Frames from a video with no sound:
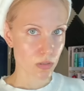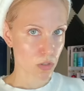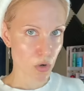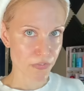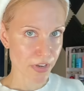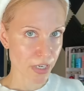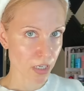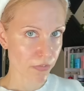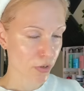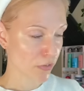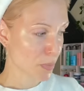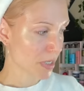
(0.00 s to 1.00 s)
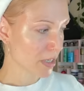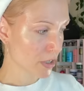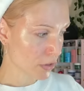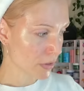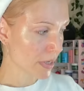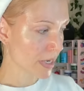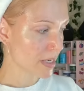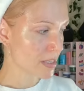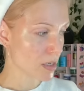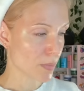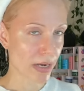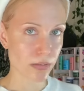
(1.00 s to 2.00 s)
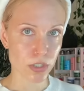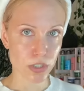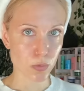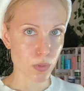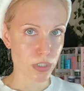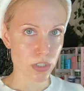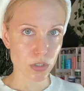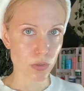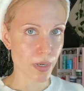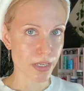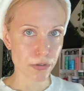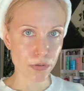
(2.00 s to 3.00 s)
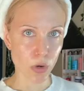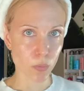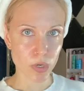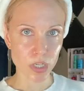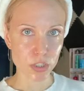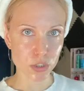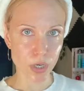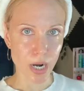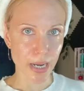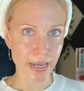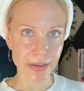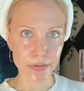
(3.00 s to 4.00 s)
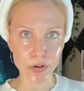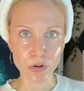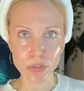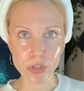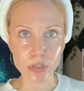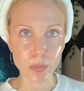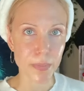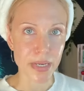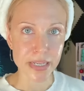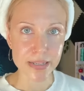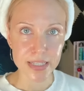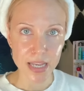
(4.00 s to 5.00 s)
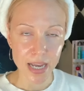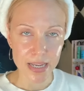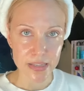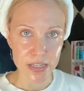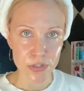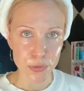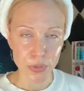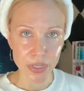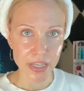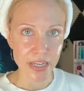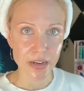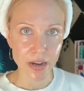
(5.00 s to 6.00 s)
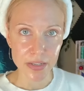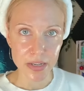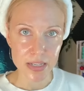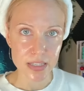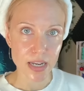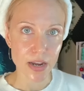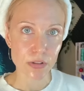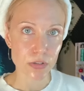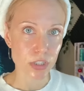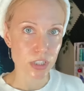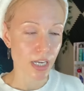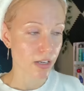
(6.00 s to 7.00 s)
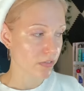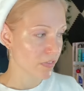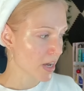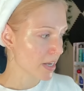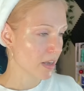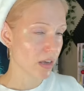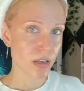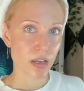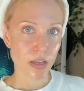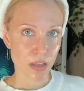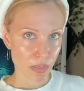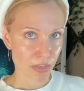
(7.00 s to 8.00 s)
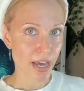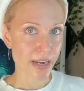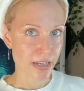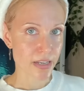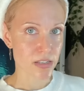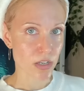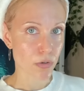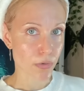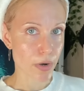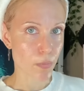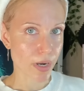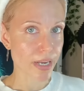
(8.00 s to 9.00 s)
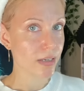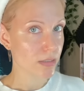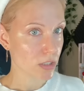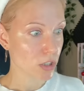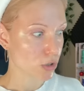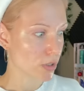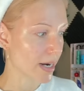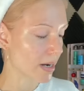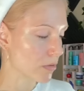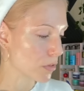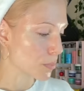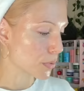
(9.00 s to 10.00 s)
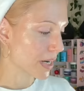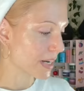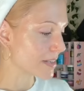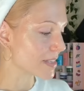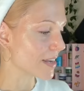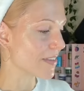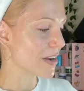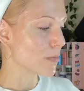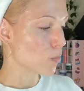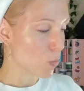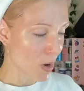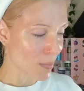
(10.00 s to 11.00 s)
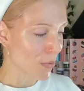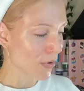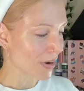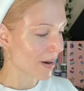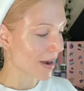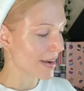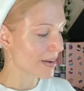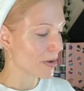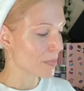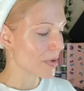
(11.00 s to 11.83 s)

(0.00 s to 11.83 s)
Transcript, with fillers: So if any of you have been curious about Sulwhasoo and you don't want to try, you know, the little mini sizes you can get on Yes Style Vana, Stylevana that is a great way to try out the brand. And then one more item.